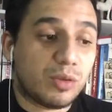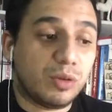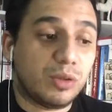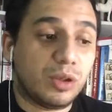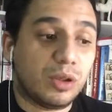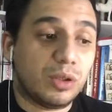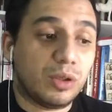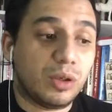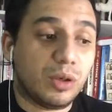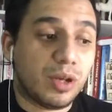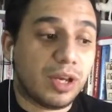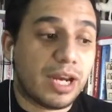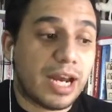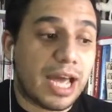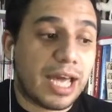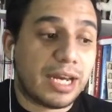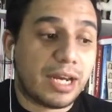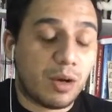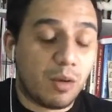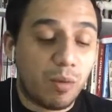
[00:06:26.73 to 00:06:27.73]
no longer
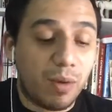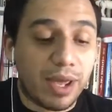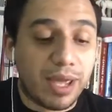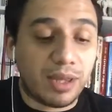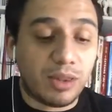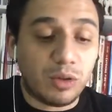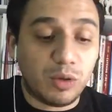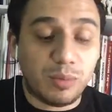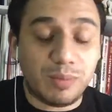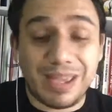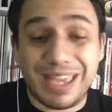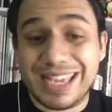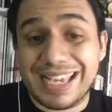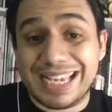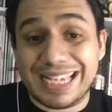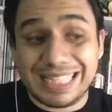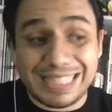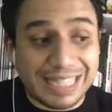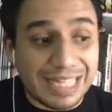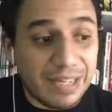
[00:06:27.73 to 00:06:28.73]
had a way to make
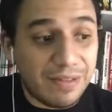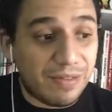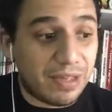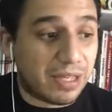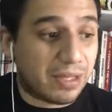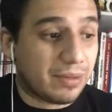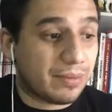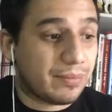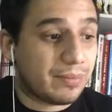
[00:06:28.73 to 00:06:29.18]
a living.